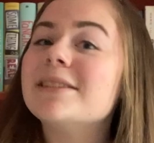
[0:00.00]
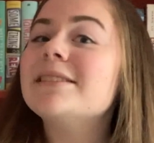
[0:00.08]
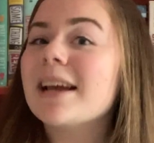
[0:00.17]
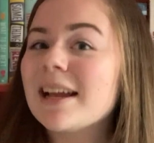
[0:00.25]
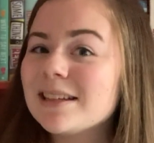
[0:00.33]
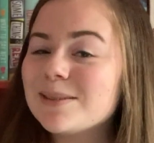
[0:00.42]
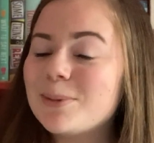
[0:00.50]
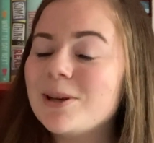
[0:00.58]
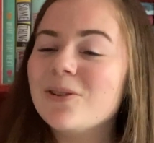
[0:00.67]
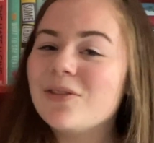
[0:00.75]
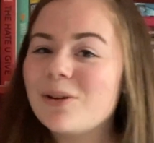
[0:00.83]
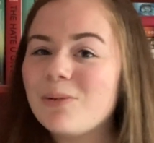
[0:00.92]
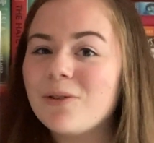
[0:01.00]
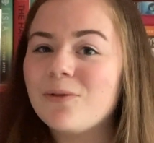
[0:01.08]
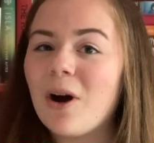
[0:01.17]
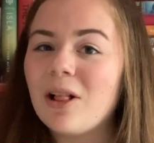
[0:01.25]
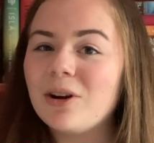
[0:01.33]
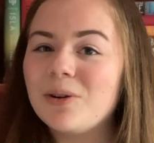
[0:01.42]
second POV we
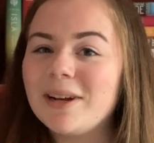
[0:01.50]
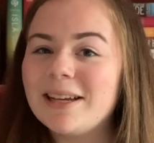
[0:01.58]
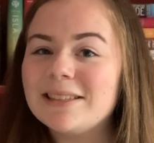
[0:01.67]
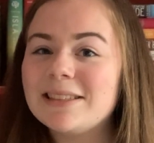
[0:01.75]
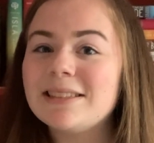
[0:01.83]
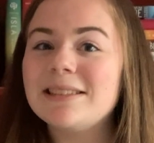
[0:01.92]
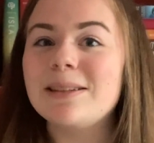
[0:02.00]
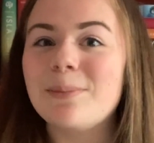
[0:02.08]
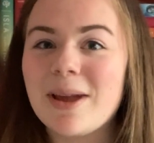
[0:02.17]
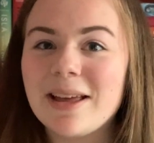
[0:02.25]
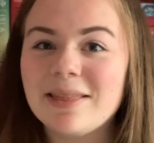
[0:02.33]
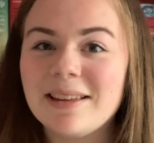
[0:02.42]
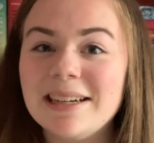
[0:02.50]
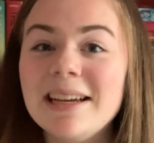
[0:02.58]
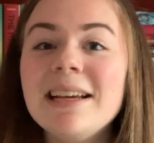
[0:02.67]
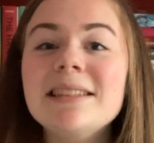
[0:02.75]
follow is Samantha.